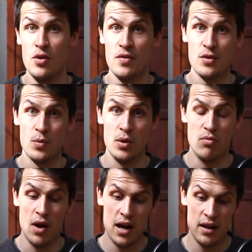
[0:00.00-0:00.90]
as we
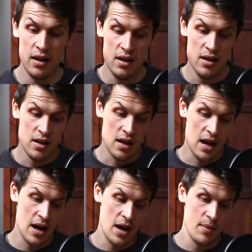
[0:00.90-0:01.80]
run,
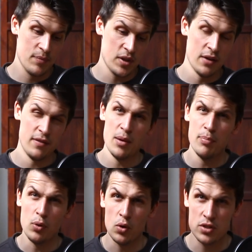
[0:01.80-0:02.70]
kind of the
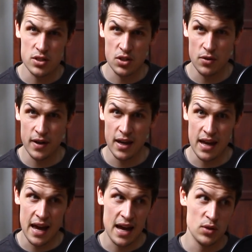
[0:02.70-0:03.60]
importance of it
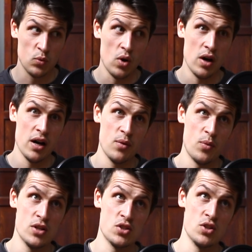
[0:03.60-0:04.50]
and why
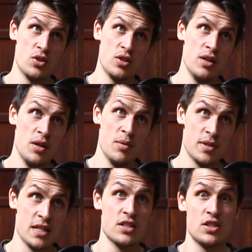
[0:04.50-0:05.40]
we should
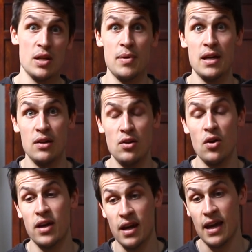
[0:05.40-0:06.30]
potentially be
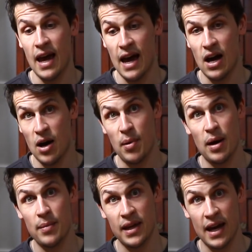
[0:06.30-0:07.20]
looking at our
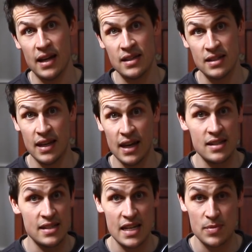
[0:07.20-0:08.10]
biomechanics and getting
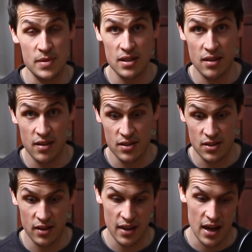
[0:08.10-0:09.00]
assessments and things
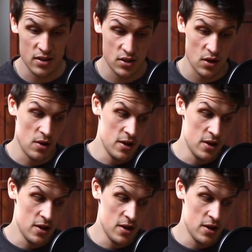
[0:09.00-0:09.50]
like that. So